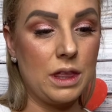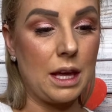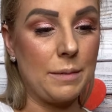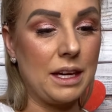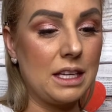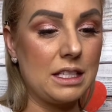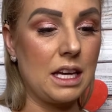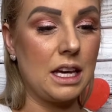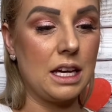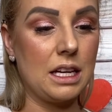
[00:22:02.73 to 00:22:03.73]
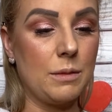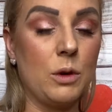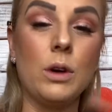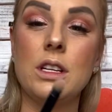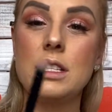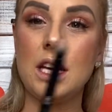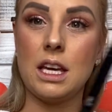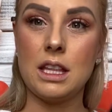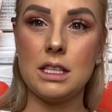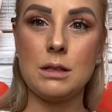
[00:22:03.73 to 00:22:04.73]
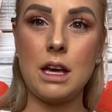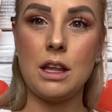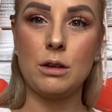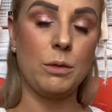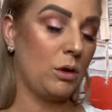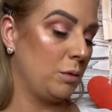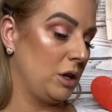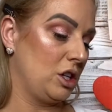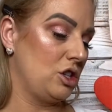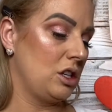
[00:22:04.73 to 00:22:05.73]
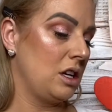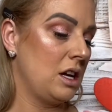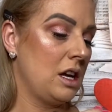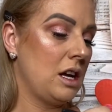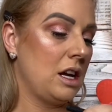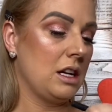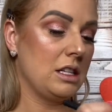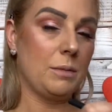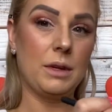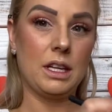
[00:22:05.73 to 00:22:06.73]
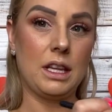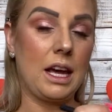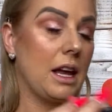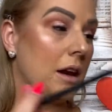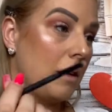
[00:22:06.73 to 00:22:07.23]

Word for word: that being said, I'm going to take this other Moda brush and dip it in that